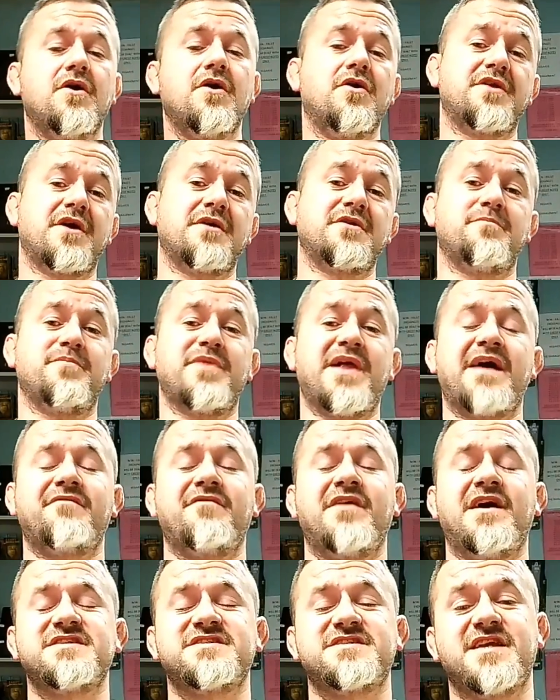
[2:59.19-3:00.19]
although the
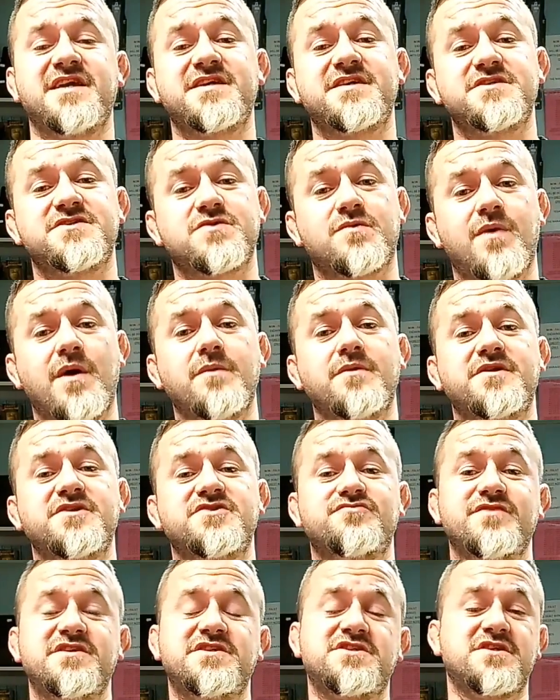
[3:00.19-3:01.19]
black rat snake is quoted
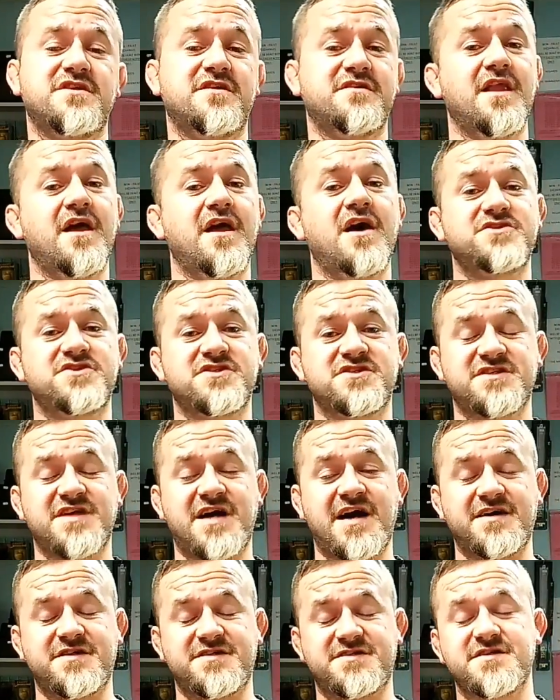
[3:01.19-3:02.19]
as reaching a larger
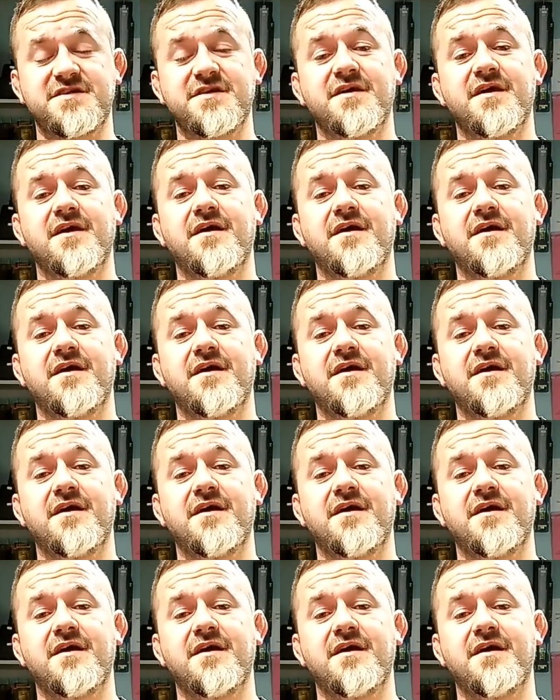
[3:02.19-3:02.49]
size.